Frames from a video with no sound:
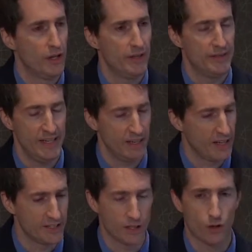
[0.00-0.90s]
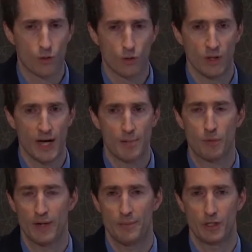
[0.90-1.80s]
They analyzed a lot of
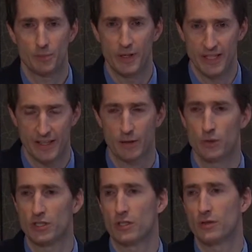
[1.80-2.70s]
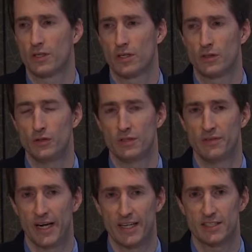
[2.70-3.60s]
parameters, but nothing was conclusive.
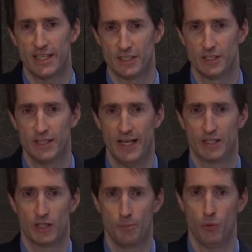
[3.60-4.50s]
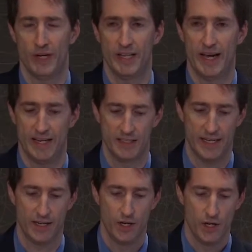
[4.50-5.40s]
And I guess that's, that's the point in that is
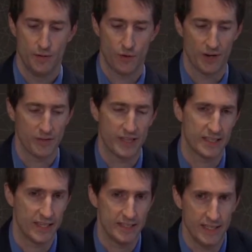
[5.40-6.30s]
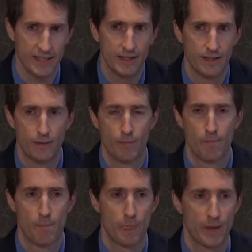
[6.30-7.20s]
that for everything they did,
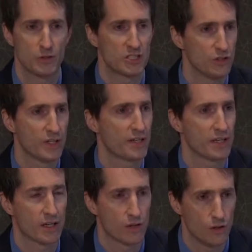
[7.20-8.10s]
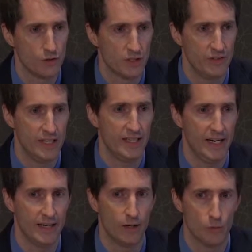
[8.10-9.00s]
there was still nothing conclusive in the
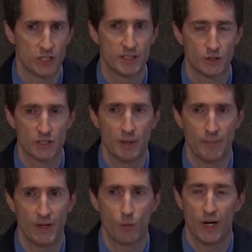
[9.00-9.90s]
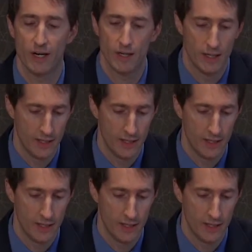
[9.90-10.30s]
data. It was still something where